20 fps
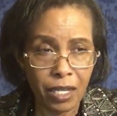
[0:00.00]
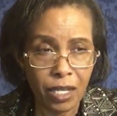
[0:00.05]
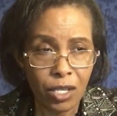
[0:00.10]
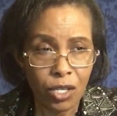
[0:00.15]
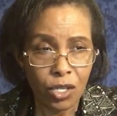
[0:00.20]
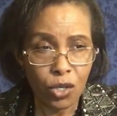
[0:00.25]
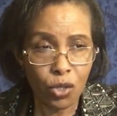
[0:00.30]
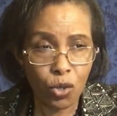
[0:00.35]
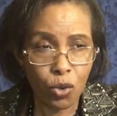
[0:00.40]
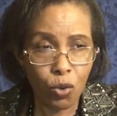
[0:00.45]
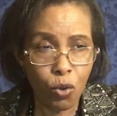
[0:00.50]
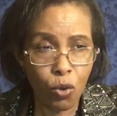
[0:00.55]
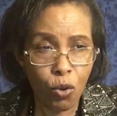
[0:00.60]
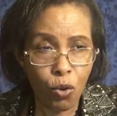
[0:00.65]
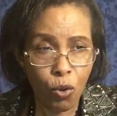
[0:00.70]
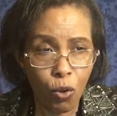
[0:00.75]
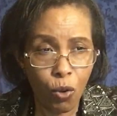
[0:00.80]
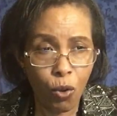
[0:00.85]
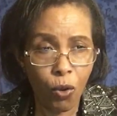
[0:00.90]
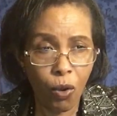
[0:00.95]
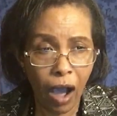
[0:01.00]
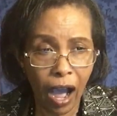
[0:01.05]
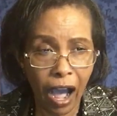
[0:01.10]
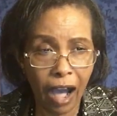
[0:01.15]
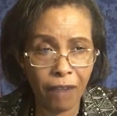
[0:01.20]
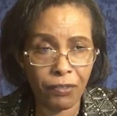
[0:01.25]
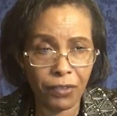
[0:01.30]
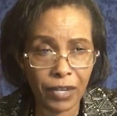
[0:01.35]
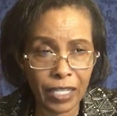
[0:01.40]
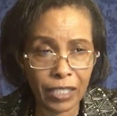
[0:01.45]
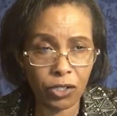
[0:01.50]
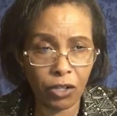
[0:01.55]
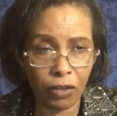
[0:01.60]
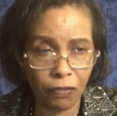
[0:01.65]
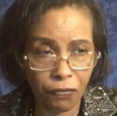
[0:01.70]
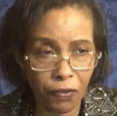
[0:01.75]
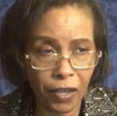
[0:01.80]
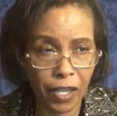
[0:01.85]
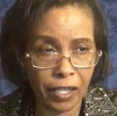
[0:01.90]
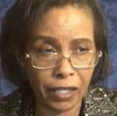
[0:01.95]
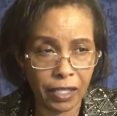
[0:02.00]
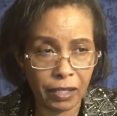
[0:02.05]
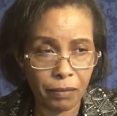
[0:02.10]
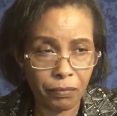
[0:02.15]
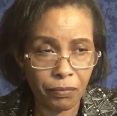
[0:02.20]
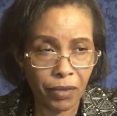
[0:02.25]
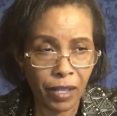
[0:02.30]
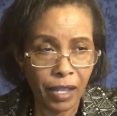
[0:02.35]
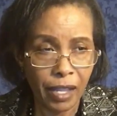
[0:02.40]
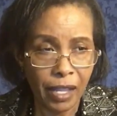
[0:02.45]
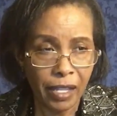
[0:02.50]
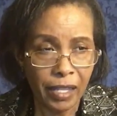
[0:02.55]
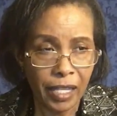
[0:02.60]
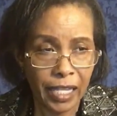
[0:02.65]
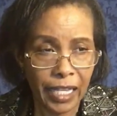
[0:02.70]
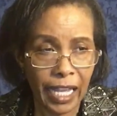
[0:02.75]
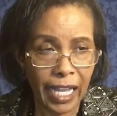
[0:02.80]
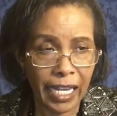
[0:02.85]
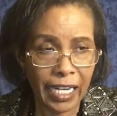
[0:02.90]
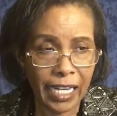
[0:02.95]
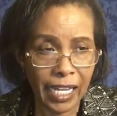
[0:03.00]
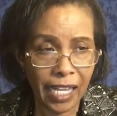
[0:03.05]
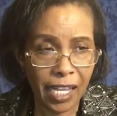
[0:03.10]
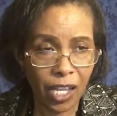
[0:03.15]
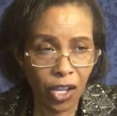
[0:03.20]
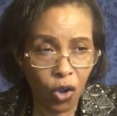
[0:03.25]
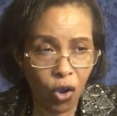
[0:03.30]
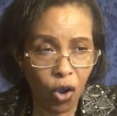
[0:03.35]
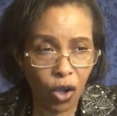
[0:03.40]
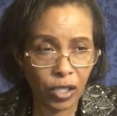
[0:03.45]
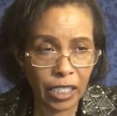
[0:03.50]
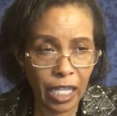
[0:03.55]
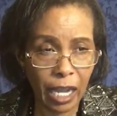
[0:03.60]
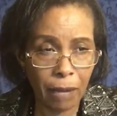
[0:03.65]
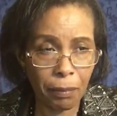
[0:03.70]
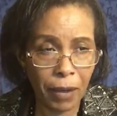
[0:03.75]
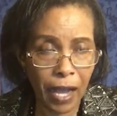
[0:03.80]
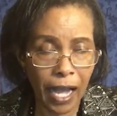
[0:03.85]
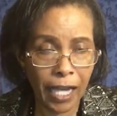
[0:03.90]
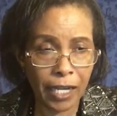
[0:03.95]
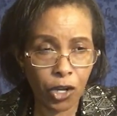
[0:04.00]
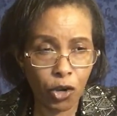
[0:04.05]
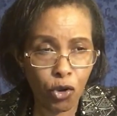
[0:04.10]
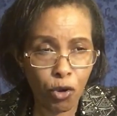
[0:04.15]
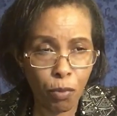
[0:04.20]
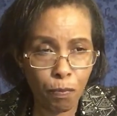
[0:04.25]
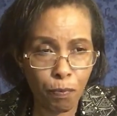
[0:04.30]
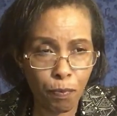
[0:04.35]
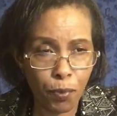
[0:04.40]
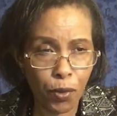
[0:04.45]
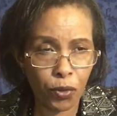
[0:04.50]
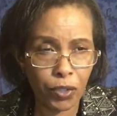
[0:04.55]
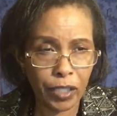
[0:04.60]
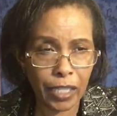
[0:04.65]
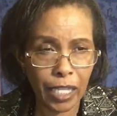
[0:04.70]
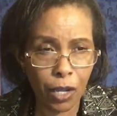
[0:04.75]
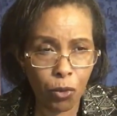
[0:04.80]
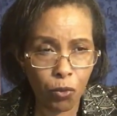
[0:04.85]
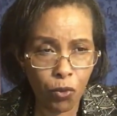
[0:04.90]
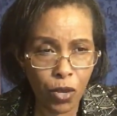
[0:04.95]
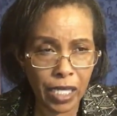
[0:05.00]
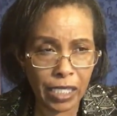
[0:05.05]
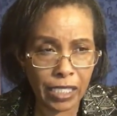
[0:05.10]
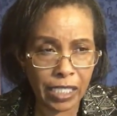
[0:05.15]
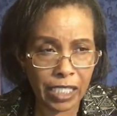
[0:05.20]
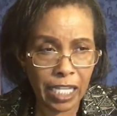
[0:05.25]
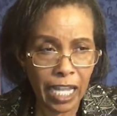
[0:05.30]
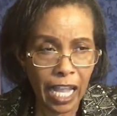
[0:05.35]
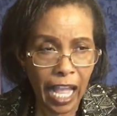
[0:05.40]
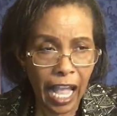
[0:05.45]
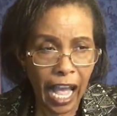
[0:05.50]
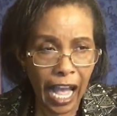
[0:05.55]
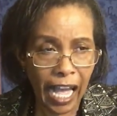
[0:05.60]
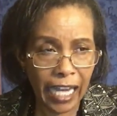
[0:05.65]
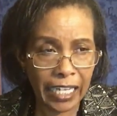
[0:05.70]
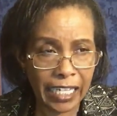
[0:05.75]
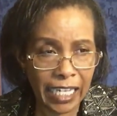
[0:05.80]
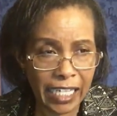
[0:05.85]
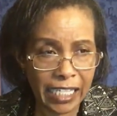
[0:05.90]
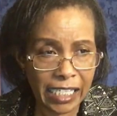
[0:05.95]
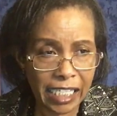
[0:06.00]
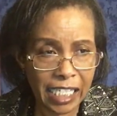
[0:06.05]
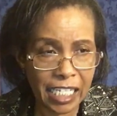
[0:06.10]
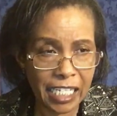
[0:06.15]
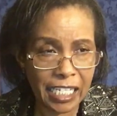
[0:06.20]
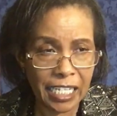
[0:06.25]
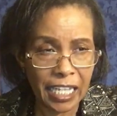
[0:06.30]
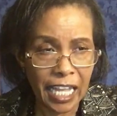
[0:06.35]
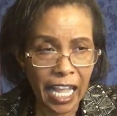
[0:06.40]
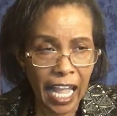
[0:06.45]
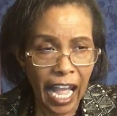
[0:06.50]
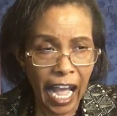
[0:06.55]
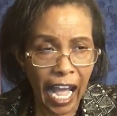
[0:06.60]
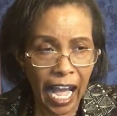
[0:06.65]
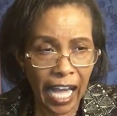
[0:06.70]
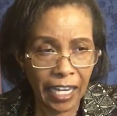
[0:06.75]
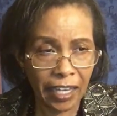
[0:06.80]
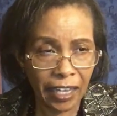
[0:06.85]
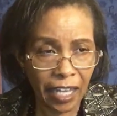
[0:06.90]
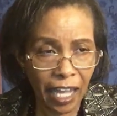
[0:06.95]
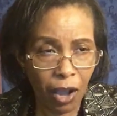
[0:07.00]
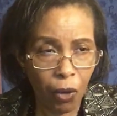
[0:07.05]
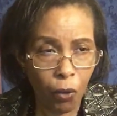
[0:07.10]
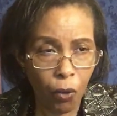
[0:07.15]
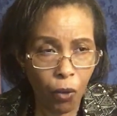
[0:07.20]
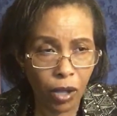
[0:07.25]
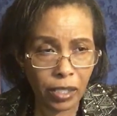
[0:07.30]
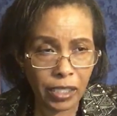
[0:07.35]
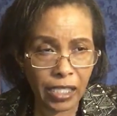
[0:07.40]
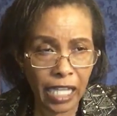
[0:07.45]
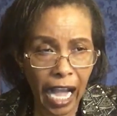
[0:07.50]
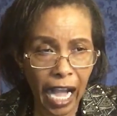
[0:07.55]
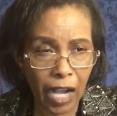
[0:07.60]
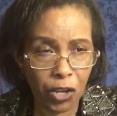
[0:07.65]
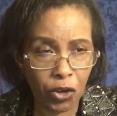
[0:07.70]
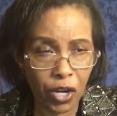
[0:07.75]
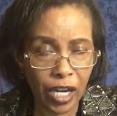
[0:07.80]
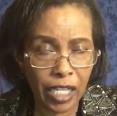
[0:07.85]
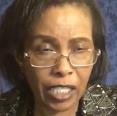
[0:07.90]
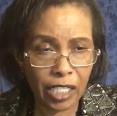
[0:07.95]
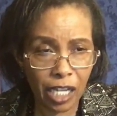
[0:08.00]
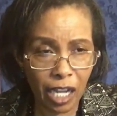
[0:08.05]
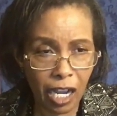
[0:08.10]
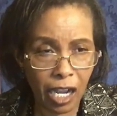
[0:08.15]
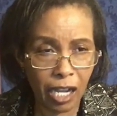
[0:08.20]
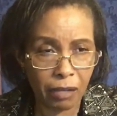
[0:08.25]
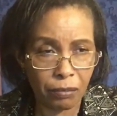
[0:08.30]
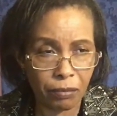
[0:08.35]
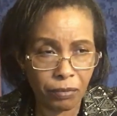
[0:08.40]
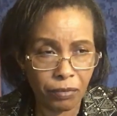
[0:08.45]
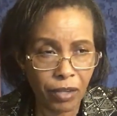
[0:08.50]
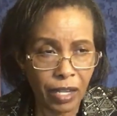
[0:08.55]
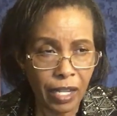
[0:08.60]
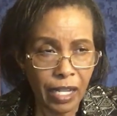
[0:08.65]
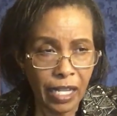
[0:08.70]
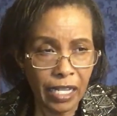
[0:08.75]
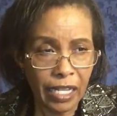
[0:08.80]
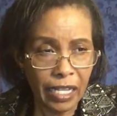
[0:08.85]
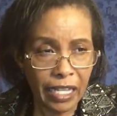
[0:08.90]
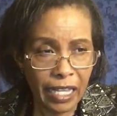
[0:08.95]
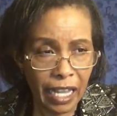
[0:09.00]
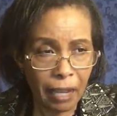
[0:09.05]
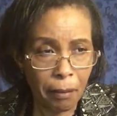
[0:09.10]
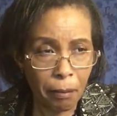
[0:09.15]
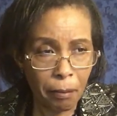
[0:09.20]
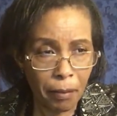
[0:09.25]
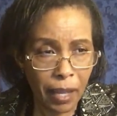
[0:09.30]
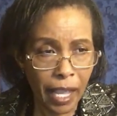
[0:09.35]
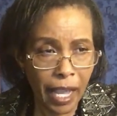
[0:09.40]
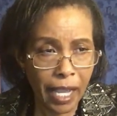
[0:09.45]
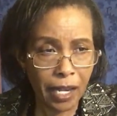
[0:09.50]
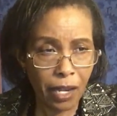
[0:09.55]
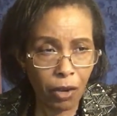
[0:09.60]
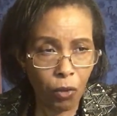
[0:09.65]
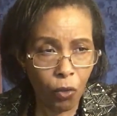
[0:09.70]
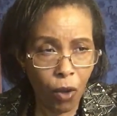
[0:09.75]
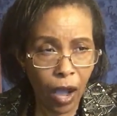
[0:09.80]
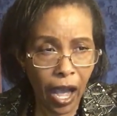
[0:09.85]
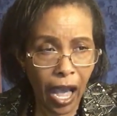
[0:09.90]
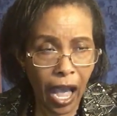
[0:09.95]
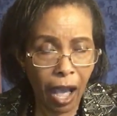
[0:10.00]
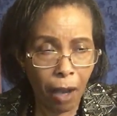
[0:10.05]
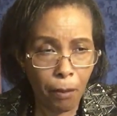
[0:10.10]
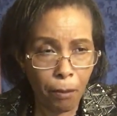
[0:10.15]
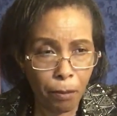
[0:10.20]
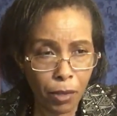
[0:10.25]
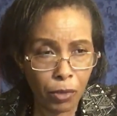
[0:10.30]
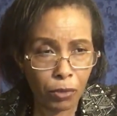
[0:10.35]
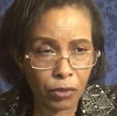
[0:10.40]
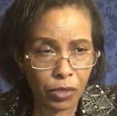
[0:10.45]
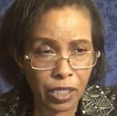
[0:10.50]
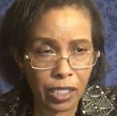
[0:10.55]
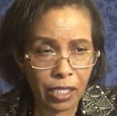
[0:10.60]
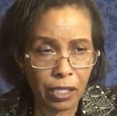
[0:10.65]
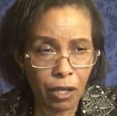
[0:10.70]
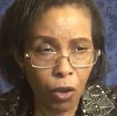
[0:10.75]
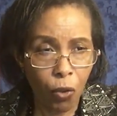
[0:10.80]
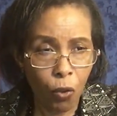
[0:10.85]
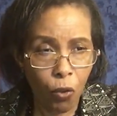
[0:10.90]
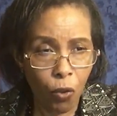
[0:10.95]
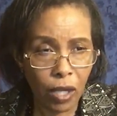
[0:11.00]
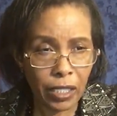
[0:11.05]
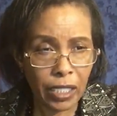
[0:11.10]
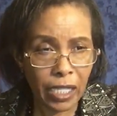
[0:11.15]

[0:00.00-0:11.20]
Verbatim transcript: you who have little faith? Then he got up and rebuked the winds and the sea, and there was a great calm. The men were amused. What